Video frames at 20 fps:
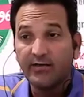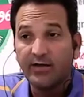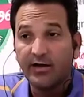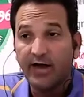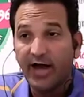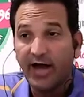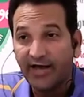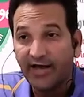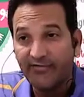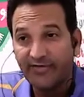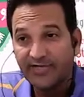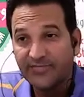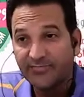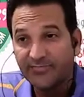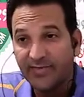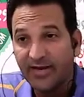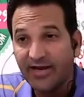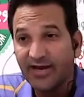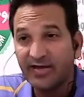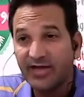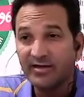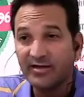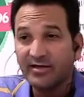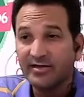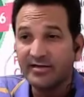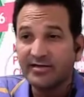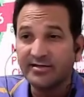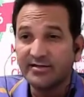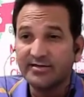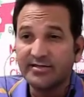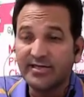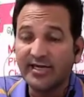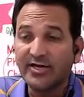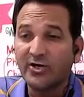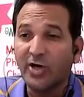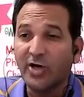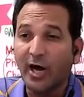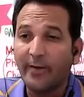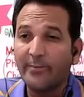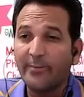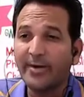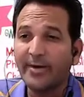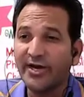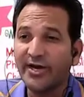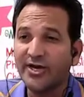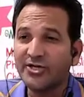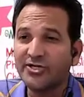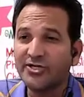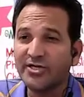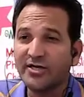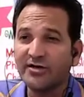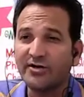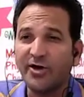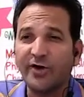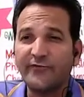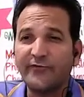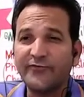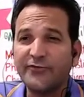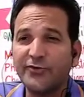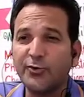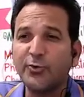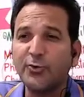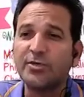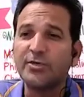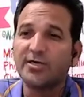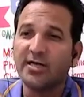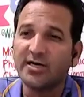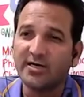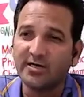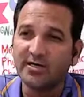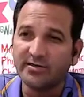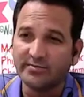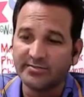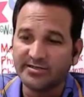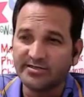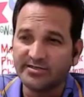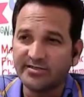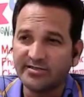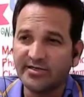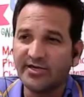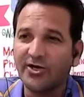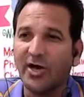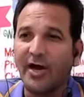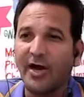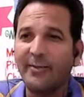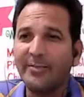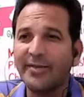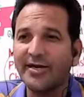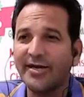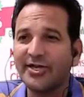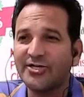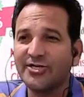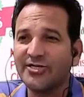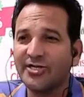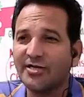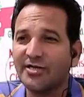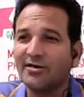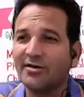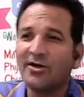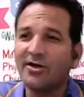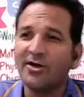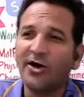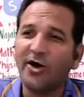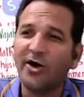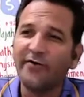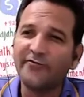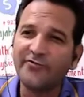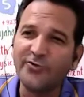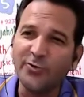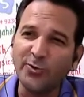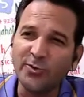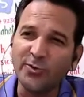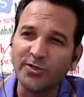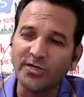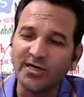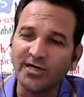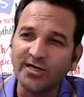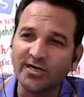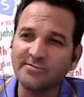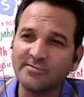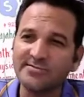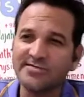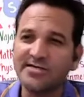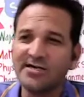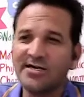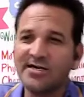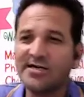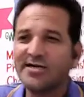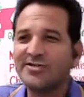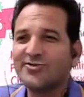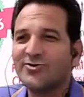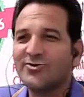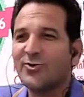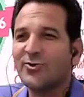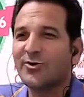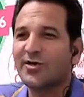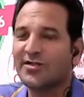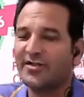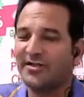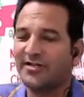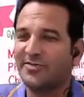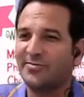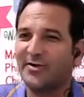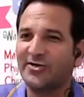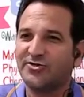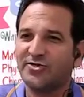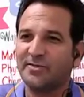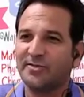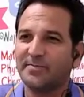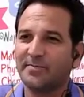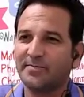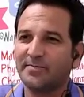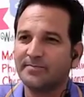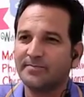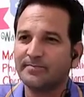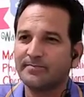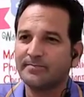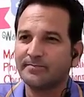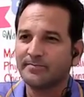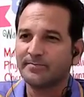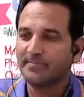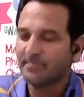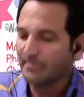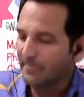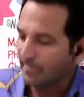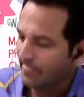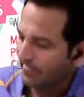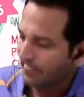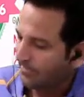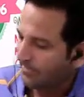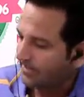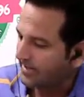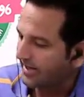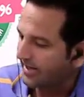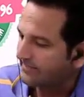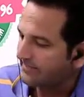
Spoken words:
I have explained, the combination of two terms, the combination of two terms is known as expression. Okay,